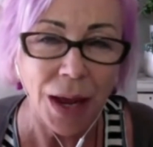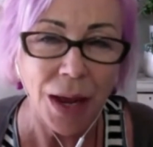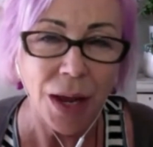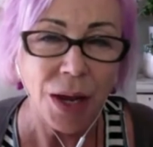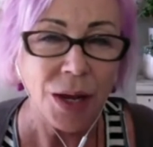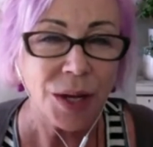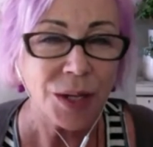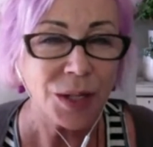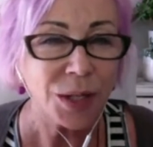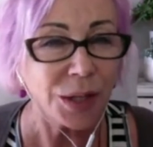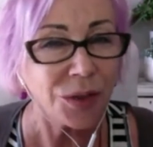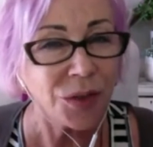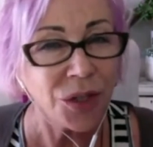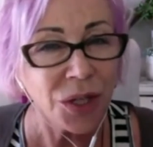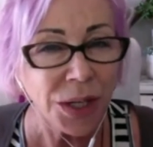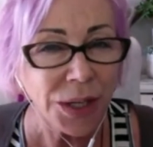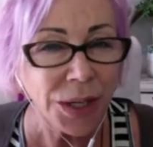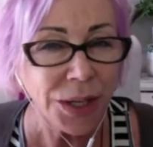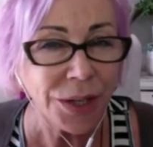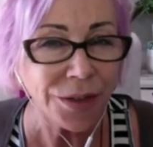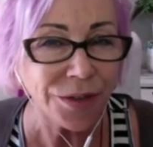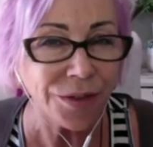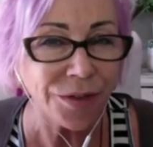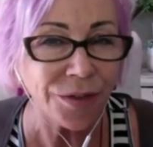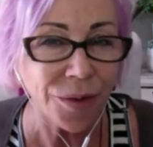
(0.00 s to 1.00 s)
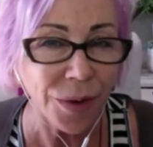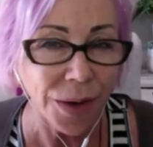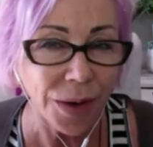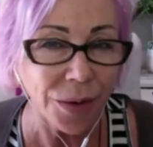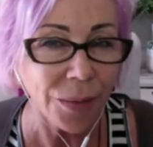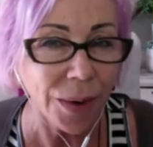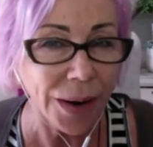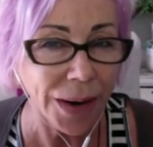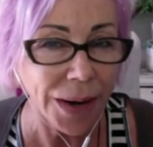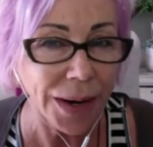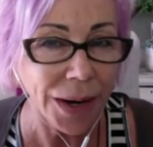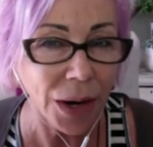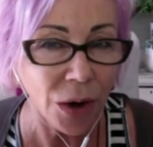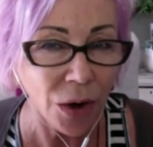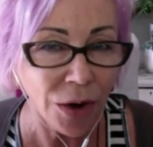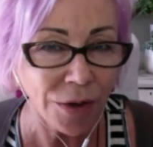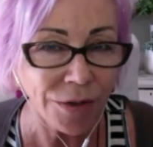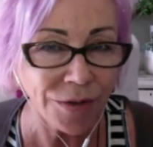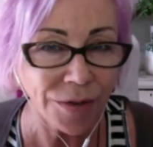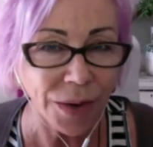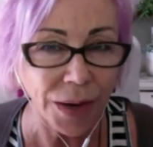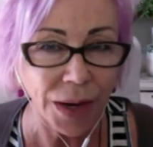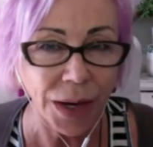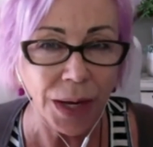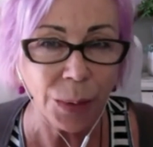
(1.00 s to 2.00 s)
So if she did a free reading
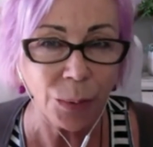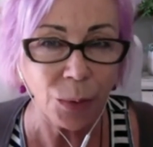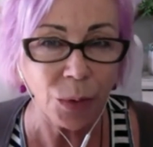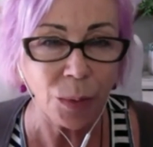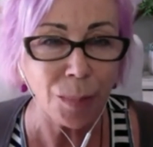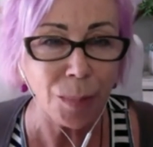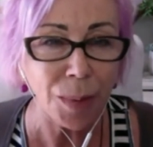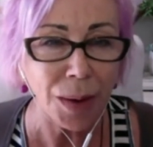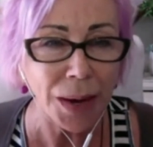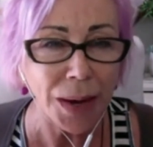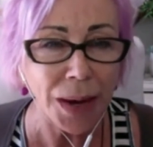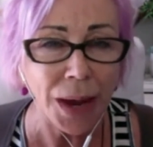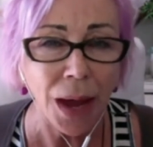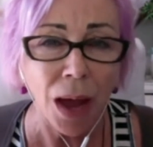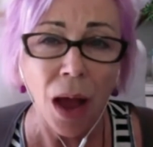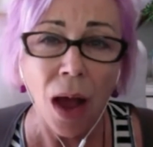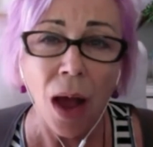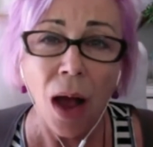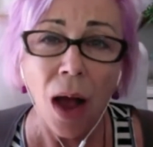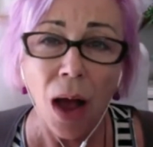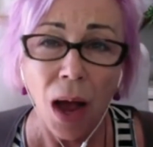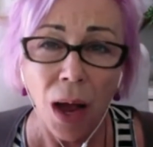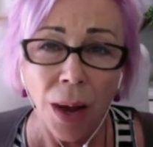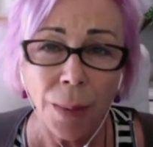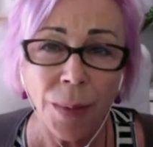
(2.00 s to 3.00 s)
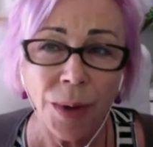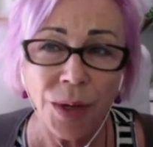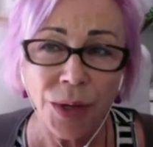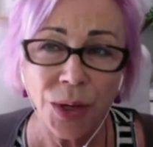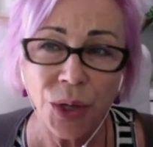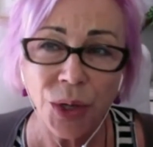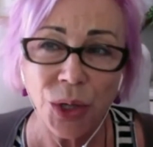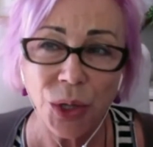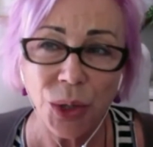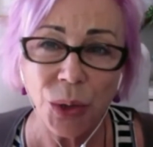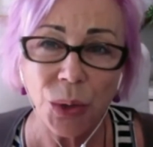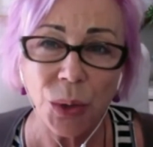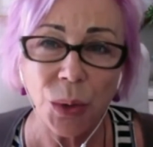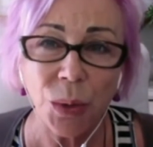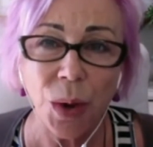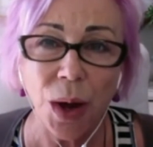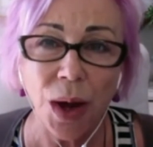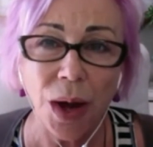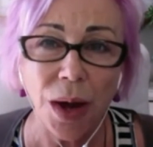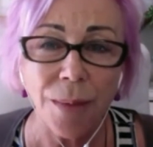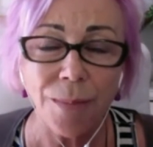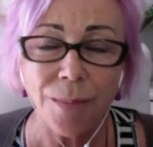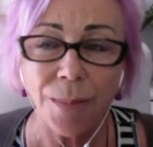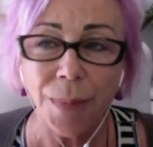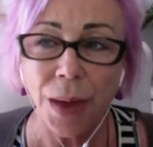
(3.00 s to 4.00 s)
offer, it would be, I'm going to do
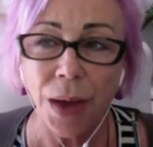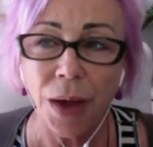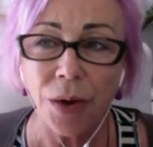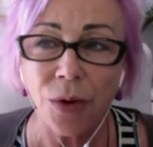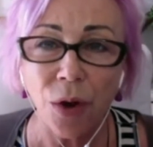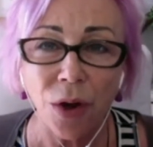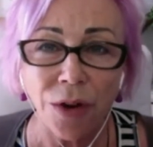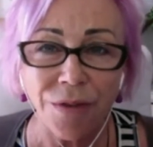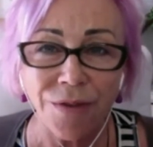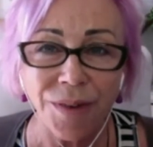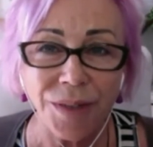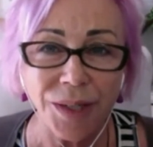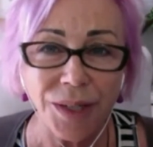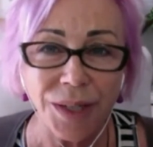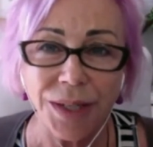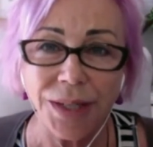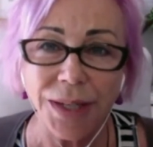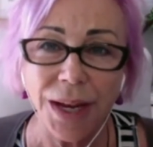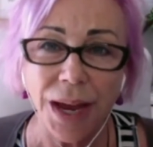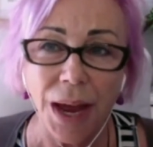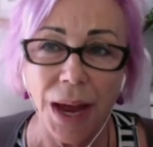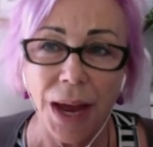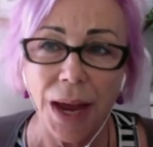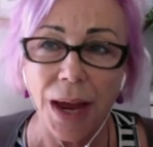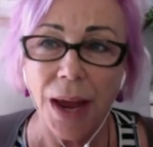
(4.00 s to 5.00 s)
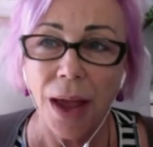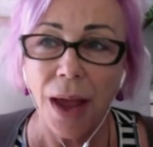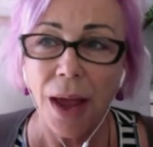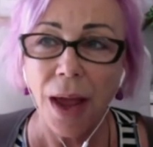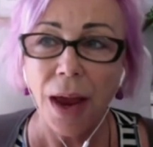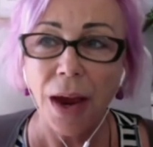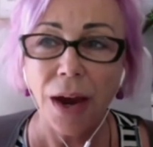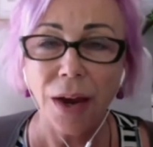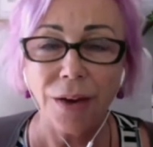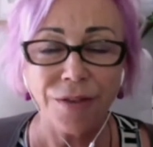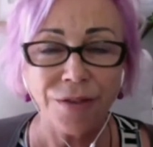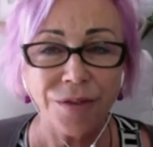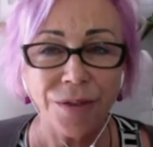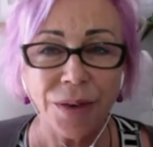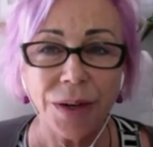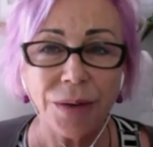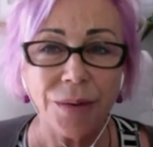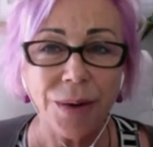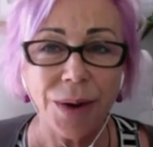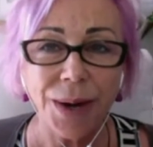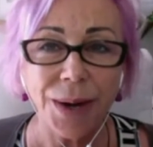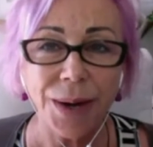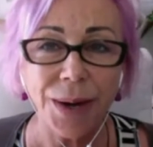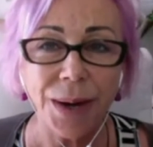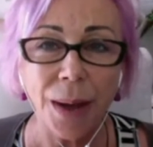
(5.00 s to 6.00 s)
an offer today, a free
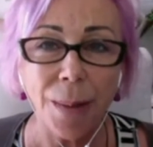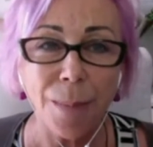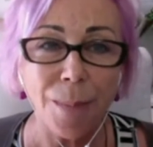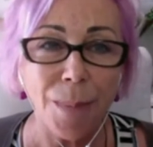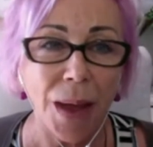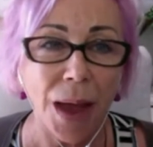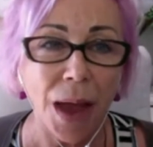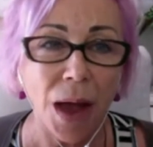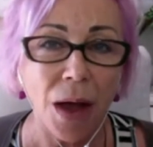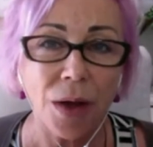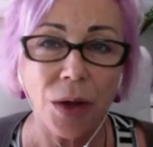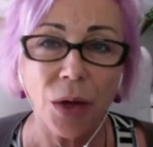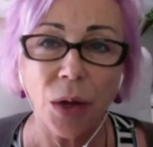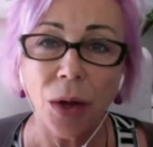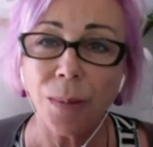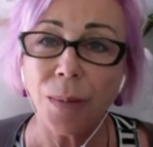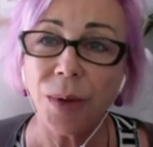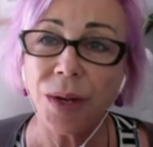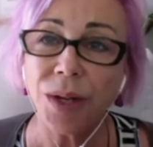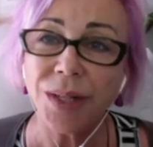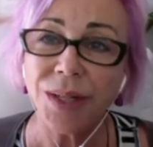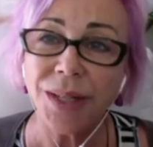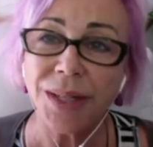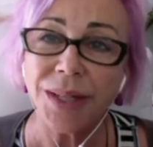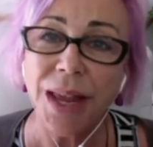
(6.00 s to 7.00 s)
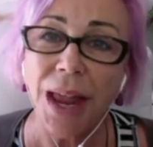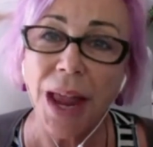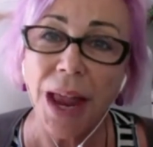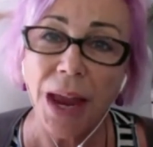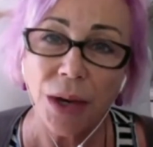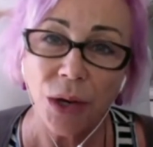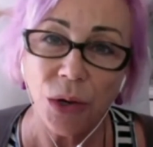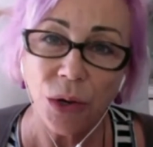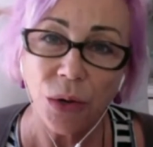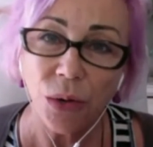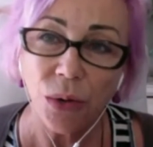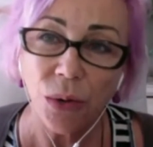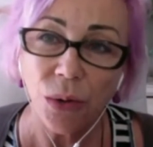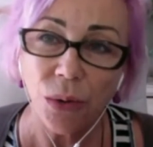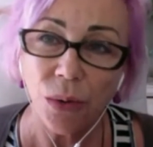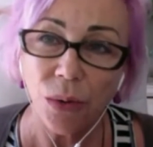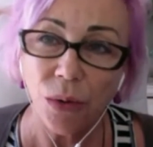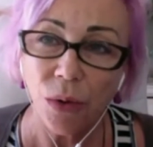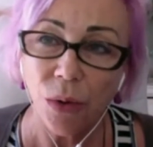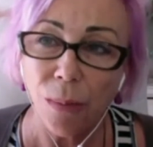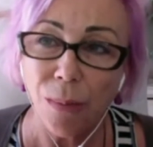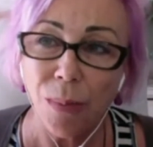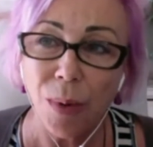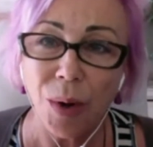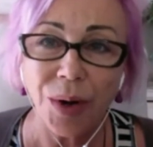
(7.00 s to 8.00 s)
reading about, I'm going to scan your
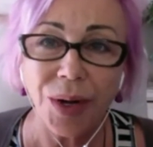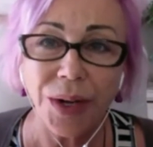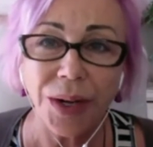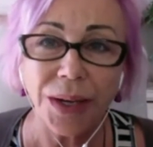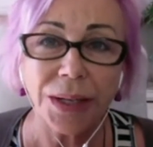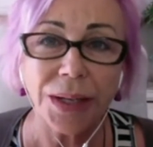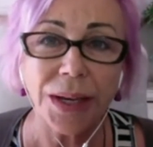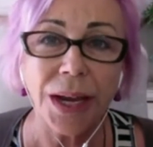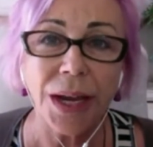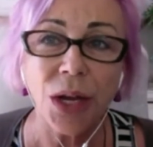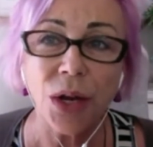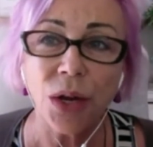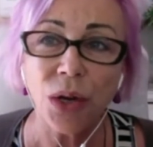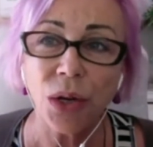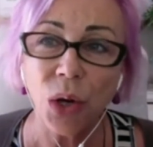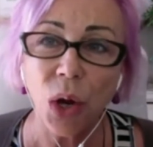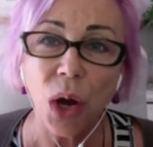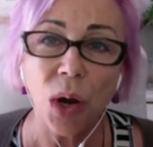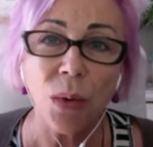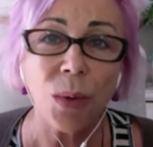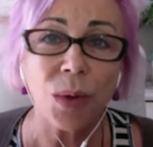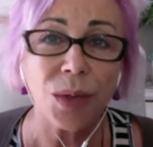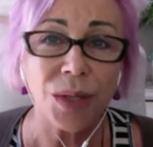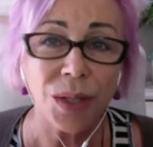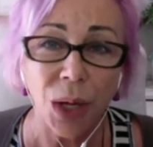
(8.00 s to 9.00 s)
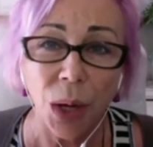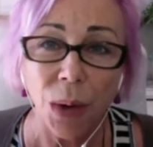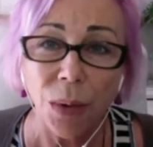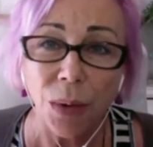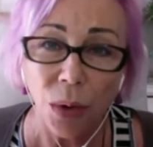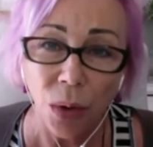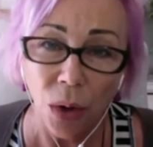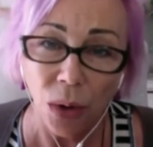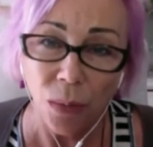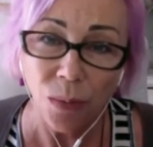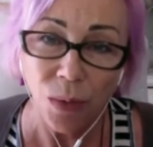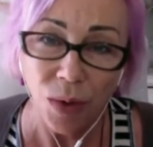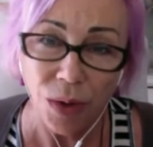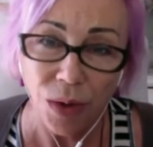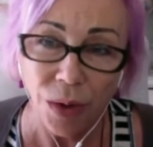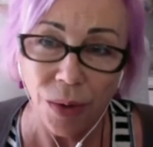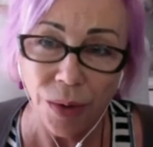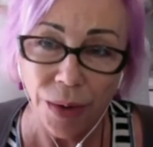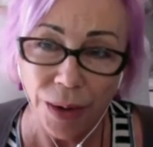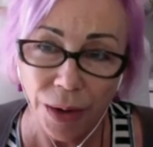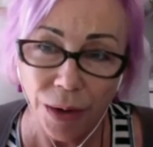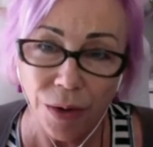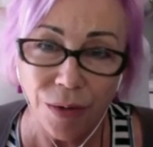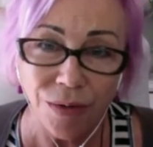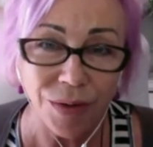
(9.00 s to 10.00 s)
body and let you know what's going on with your
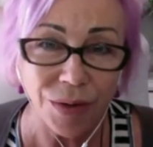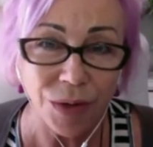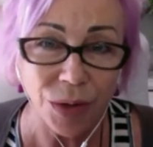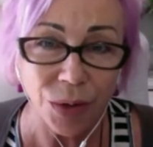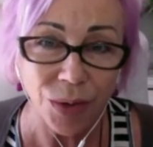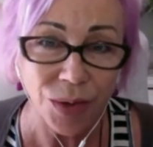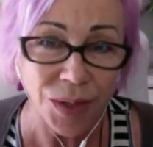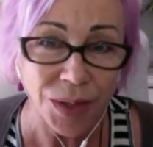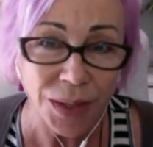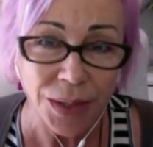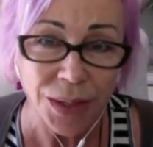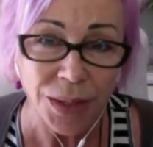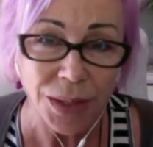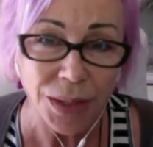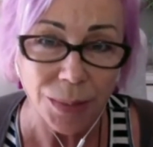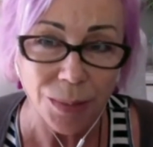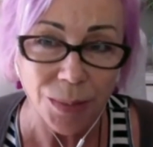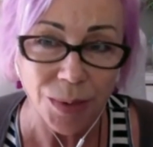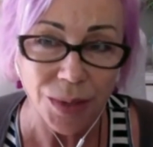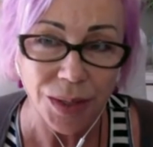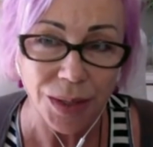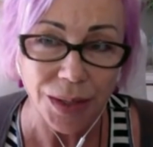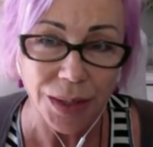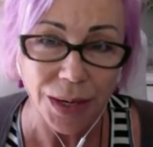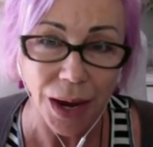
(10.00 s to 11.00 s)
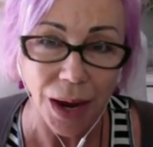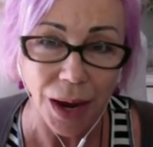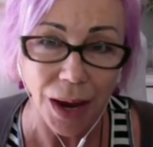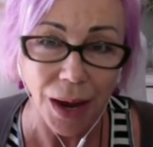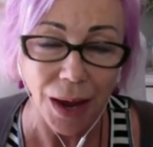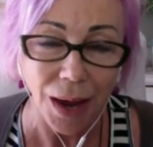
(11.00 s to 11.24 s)
health and your systems today.